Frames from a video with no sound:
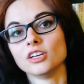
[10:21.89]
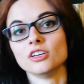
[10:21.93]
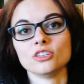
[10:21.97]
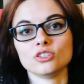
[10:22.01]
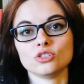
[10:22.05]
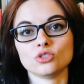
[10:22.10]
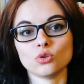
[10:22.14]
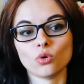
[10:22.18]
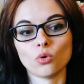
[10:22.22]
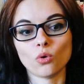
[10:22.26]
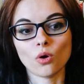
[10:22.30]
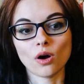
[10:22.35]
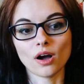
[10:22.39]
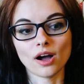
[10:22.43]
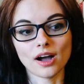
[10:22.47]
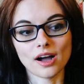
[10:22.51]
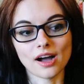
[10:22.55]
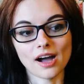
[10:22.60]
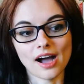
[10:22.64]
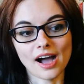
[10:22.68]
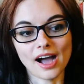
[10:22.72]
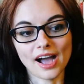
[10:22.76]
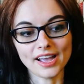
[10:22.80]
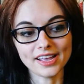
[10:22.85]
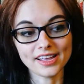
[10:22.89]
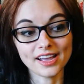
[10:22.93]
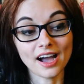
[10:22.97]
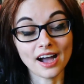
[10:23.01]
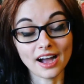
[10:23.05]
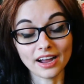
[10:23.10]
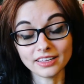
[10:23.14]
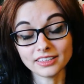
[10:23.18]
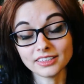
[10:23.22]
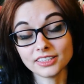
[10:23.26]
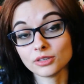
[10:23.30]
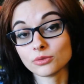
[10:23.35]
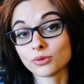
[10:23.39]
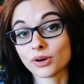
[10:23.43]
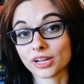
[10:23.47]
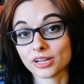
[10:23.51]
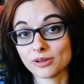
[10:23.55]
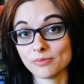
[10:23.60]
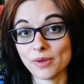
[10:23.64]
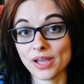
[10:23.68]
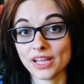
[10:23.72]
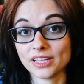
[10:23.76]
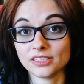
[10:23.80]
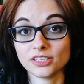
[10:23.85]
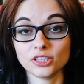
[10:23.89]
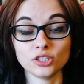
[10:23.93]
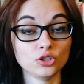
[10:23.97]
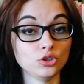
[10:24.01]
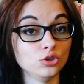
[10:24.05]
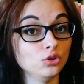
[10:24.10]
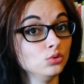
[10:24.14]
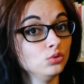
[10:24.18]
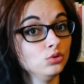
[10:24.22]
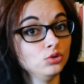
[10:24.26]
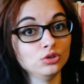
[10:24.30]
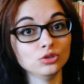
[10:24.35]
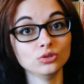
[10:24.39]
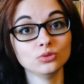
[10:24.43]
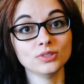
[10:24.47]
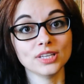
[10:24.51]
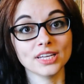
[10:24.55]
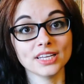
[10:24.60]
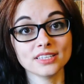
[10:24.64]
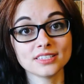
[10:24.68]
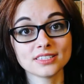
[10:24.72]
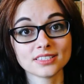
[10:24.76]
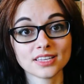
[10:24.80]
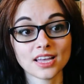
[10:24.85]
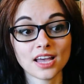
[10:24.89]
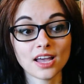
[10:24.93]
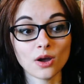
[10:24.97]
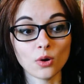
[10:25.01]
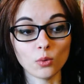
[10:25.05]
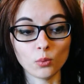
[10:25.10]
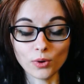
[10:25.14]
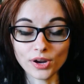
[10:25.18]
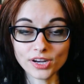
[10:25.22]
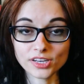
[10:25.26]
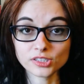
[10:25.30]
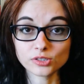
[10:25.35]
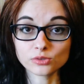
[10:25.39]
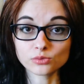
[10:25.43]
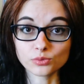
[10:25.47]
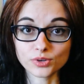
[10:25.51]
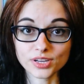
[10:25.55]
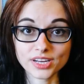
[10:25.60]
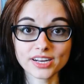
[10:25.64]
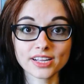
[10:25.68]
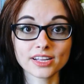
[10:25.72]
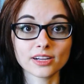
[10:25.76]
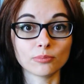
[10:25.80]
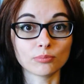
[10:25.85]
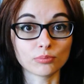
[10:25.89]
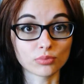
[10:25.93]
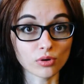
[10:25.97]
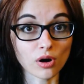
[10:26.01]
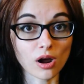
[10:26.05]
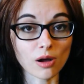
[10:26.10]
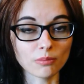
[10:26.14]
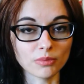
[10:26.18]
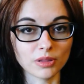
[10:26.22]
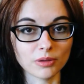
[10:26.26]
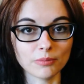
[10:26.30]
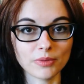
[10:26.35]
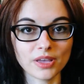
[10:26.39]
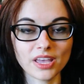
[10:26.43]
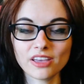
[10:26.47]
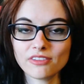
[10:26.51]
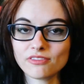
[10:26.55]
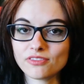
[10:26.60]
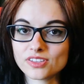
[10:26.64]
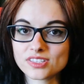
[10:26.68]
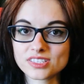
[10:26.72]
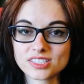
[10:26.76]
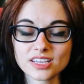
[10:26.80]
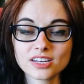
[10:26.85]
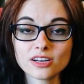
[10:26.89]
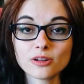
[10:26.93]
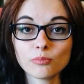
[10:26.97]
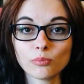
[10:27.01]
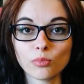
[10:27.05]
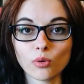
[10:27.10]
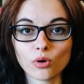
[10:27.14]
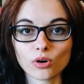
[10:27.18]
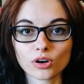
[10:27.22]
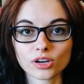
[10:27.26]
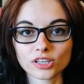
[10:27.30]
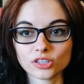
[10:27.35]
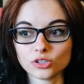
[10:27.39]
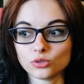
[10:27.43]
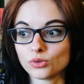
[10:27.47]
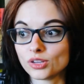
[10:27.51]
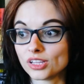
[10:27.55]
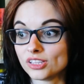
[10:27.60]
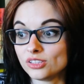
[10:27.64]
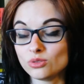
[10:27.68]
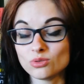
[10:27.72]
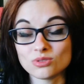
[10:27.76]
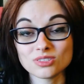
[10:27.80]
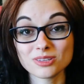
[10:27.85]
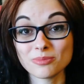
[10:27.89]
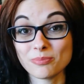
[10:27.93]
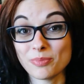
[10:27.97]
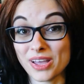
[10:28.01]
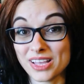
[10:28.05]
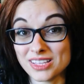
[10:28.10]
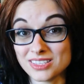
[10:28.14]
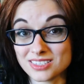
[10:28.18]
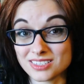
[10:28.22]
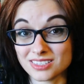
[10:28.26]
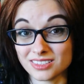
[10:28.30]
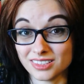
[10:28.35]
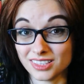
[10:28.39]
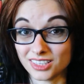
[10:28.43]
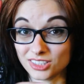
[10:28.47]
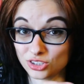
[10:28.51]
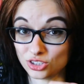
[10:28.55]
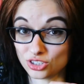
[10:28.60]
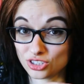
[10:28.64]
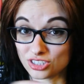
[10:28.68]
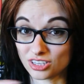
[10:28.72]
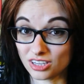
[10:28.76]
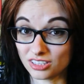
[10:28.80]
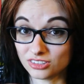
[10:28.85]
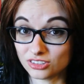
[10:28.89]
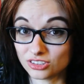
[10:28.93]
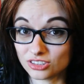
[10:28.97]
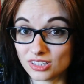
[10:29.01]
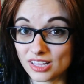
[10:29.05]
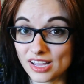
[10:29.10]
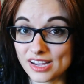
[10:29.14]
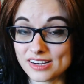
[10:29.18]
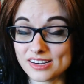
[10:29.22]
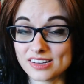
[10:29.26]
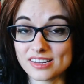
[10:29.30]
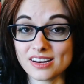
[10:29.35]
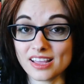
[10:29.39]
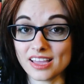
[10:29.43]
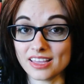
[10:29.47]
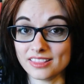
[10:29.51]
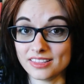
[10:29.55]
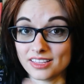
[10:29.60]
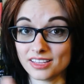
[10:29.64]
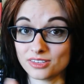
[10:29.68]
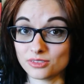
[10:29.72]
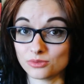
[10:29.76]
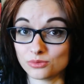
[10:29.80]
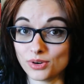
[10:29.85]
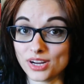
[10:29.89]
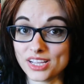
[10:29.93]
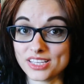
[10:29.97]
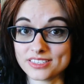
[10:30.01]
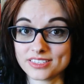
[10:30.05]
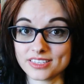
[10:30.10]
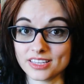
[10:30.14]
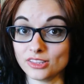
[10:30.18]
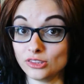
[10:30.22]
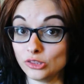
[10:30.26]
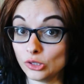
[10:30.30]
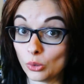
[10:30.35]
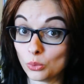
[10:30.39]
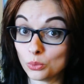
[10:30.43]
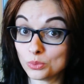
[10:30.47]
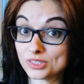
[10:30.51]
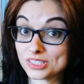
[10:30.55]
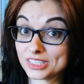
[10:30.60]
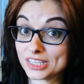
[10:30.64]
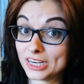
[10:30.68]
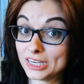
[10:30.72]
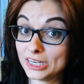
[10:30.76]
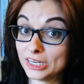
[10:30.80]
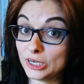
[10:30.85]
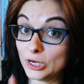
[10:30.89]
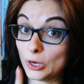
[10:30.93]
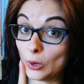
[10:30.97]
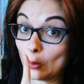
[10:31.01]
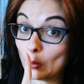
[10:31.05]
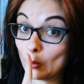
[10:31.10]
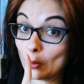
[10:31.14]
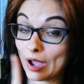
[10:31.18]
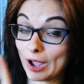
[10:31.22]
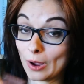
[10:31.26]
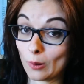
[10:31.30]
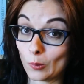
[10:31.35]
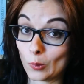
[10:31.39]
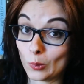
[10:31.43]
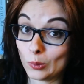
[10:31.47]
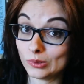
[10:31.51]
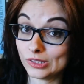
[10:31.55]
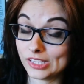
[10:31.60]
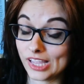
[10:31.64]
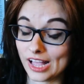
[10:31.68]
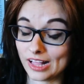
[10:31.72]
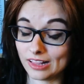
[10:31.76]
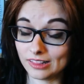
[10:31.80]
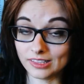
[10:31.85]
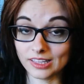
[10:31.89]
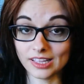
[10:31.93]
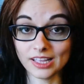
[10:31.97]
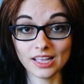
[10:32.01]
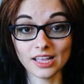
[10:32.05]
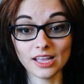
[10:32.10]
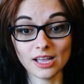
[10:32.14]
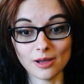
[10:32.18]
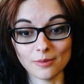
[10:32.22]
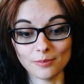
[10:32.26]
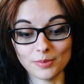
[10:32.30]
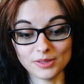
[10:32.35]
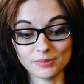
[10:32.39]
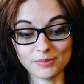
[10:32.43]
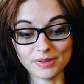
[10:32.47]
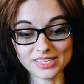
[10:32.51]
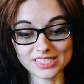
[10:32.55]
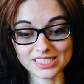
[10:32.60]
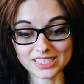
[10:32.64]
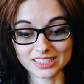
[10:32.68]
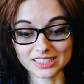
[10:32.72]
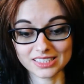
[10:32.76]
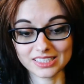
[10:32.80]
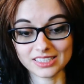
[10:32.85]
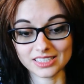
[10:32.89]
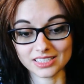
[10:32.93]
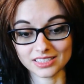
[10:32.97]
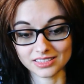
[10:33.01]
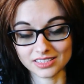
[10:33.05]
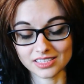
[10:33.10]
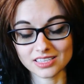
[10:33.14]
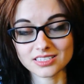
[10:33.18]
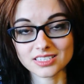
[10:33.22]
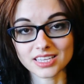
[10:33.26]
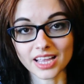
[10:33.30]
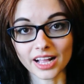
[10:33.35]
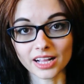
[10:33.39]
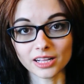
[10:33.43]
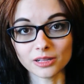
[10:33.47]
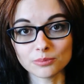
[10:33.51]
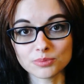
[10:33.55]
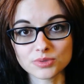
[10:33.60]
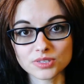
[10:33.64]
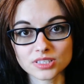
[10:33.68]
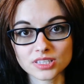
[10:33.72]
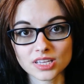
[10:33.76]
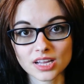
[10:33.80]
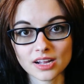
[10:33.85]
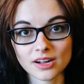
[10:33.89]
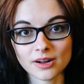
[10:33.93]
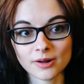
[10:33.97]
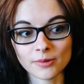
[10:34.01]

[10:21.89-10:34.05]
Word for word: so I highly recommend you do this. When you're reading a problem, if it's in a book, you can use a pencil and just underline it and then erase it. No one's gonna know, I won't tell. But basically, this helps